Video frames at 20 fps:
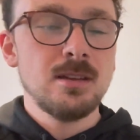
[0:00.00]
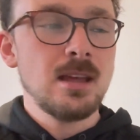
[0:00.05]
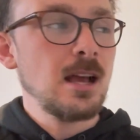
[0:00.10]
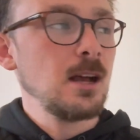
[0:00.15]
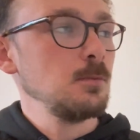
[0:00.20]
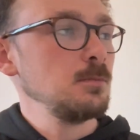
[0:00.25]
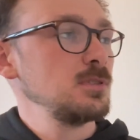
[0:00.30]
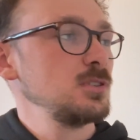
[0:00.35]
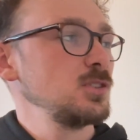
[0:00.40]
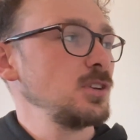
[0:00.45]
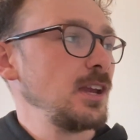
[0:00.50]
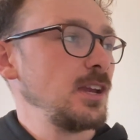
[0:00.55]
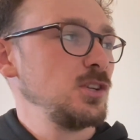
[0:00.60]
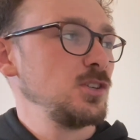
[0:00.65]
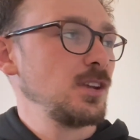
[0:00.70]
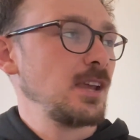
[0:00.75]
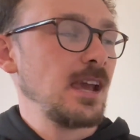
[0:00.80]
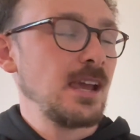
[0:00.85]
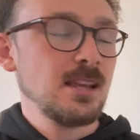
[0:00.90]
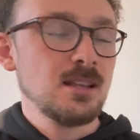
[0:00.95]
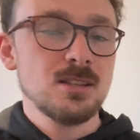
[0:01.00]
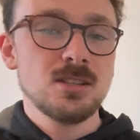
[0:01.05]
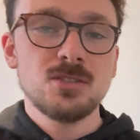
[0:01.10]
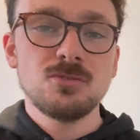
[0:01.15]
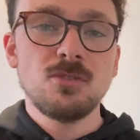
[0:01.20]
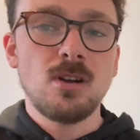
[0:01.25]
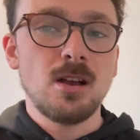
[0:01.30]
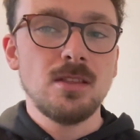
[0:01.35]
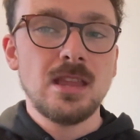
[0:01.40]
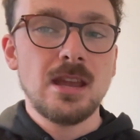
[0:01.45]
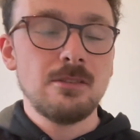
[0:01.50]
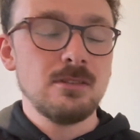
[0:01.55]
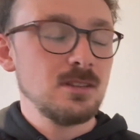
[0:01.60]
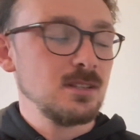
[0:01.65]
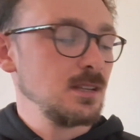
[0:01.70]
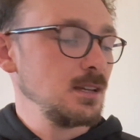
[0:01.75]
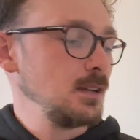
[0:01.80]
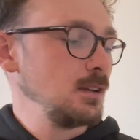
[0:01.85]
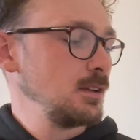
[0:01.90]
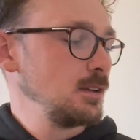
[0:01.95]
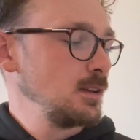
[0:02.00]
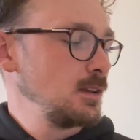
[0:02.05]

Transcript: Helps change your cadence rather than having to